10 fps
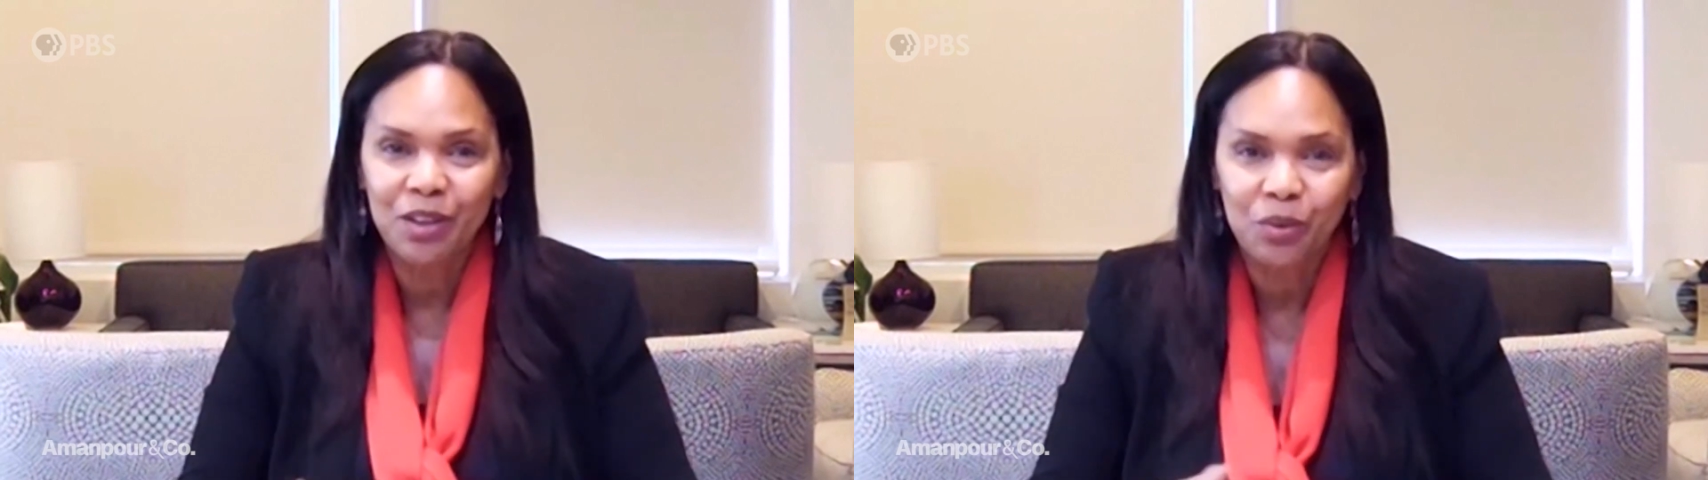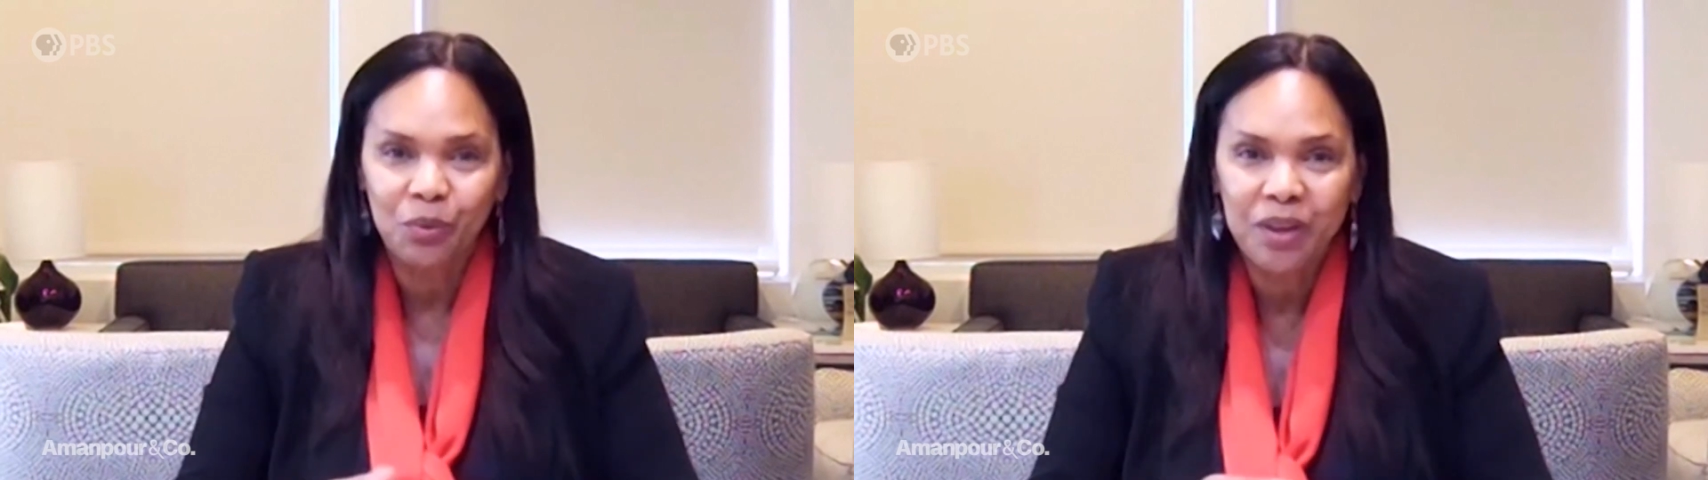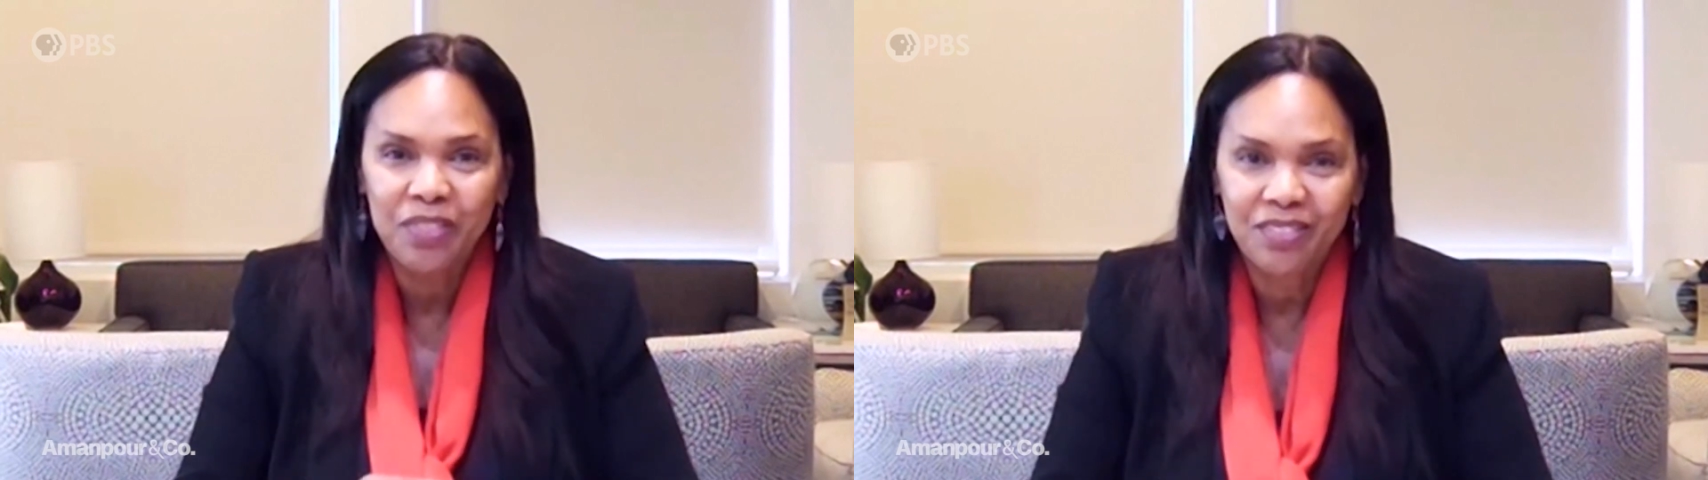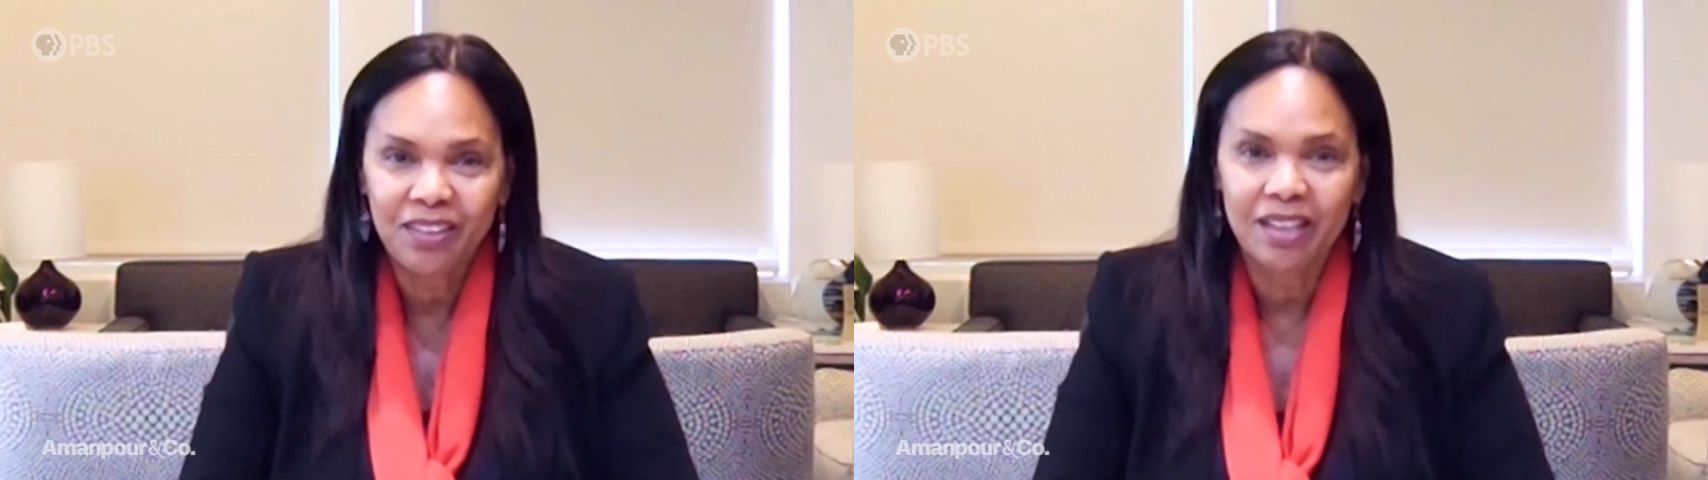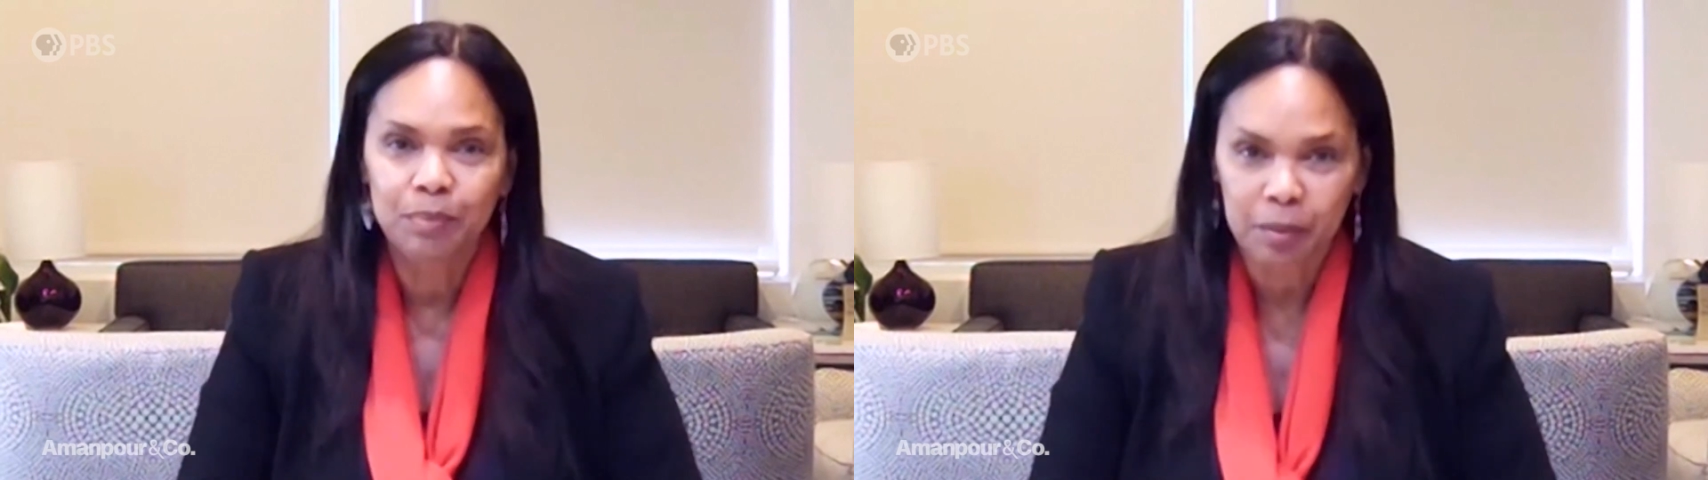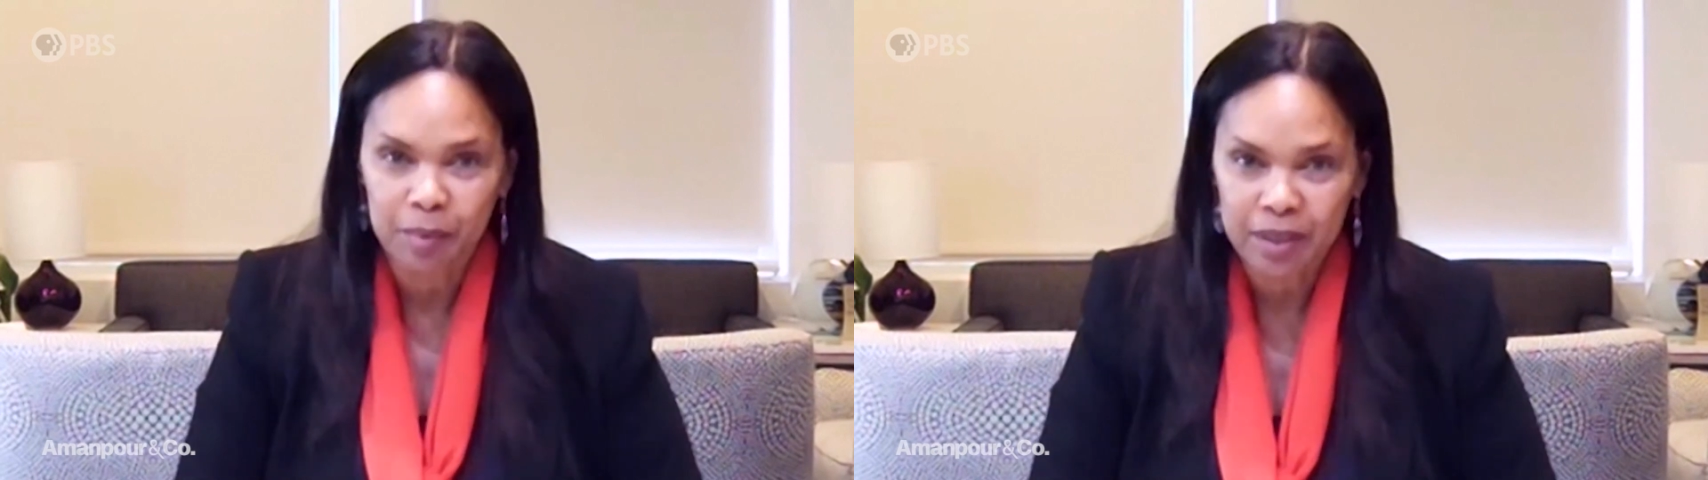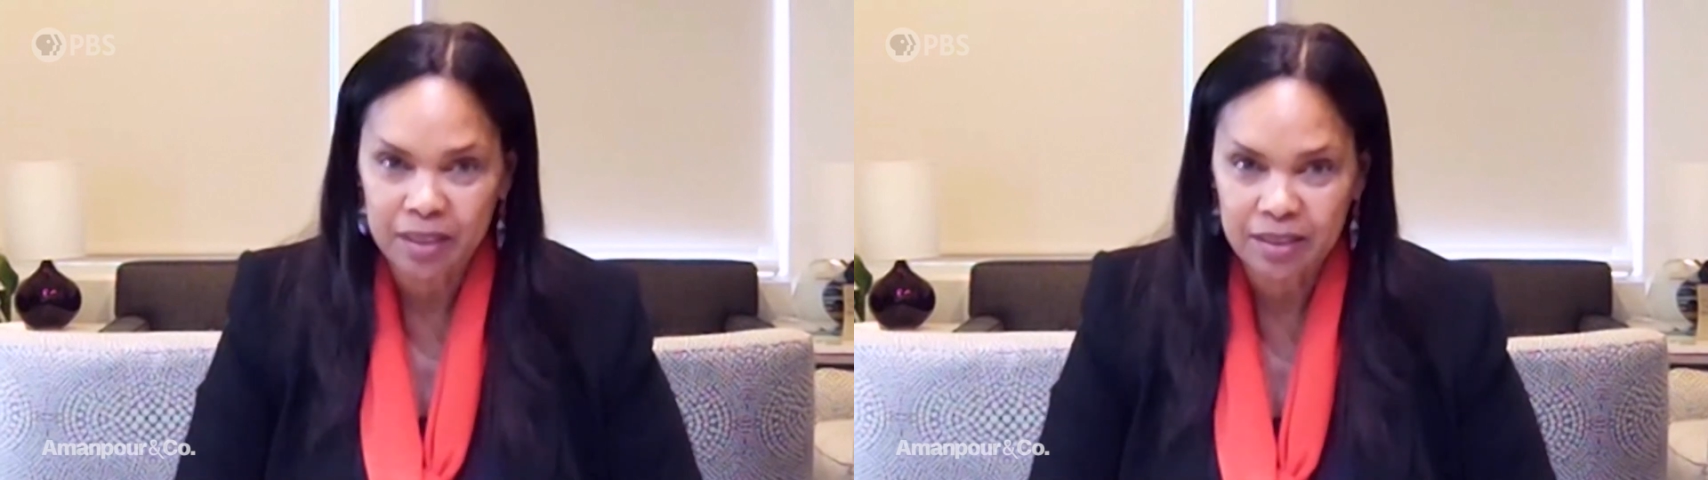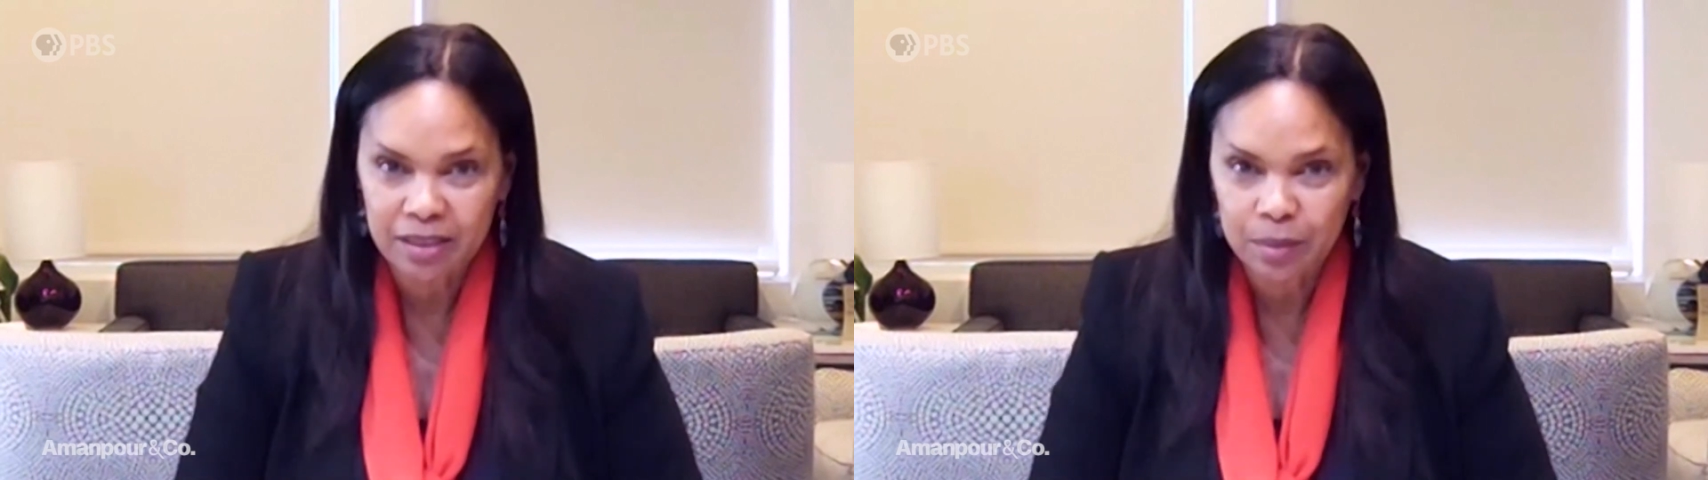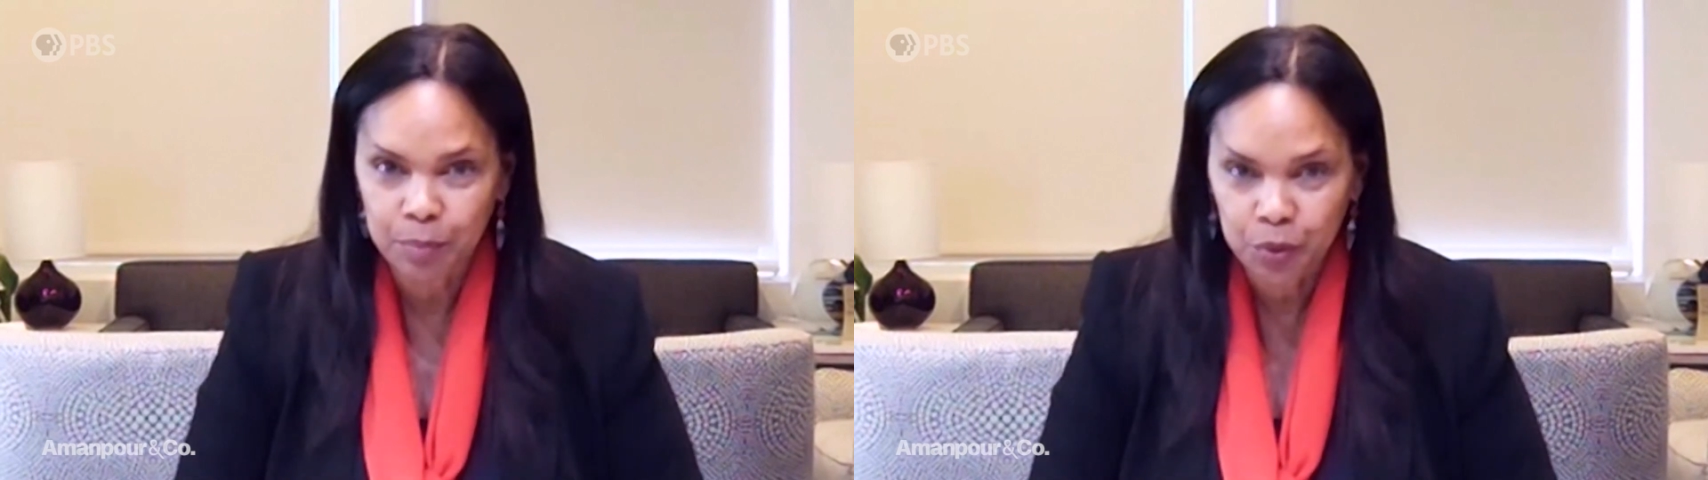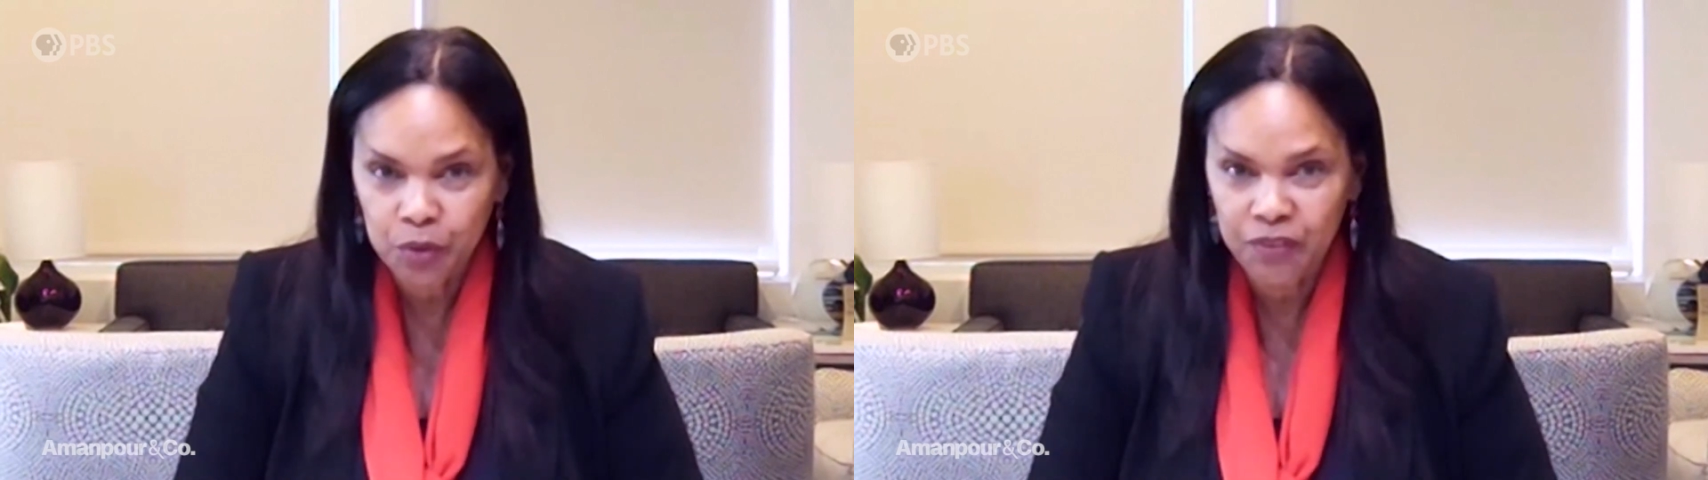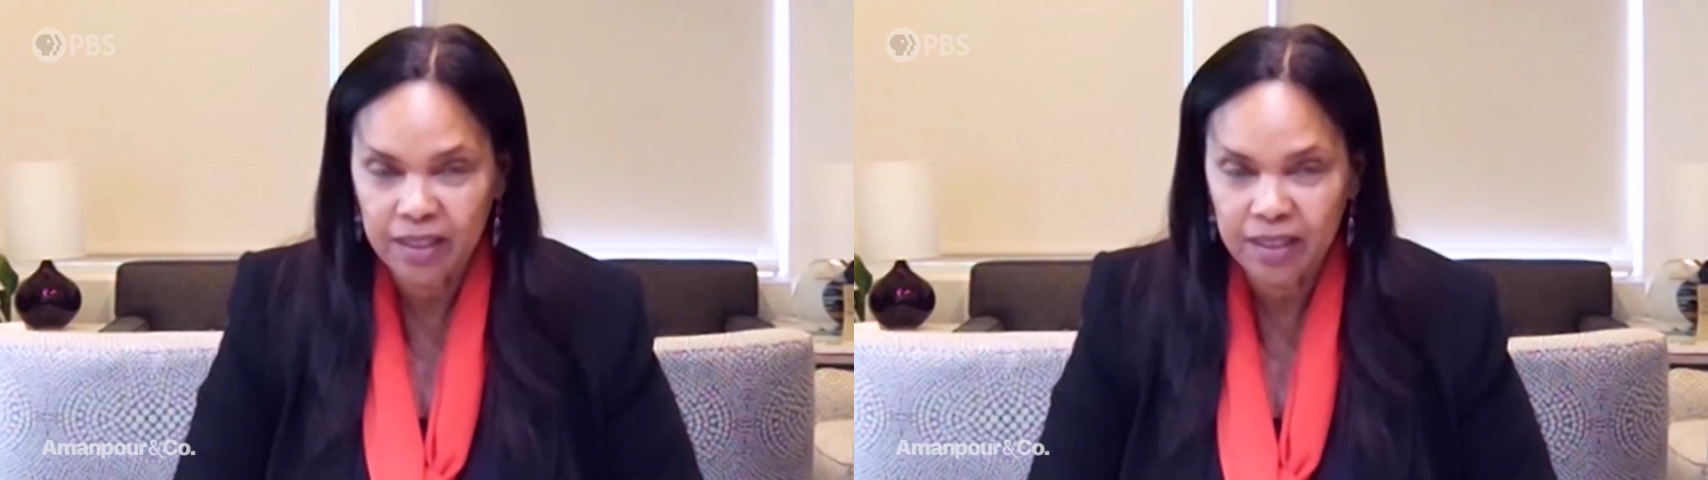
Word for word: we think the experiment is proven.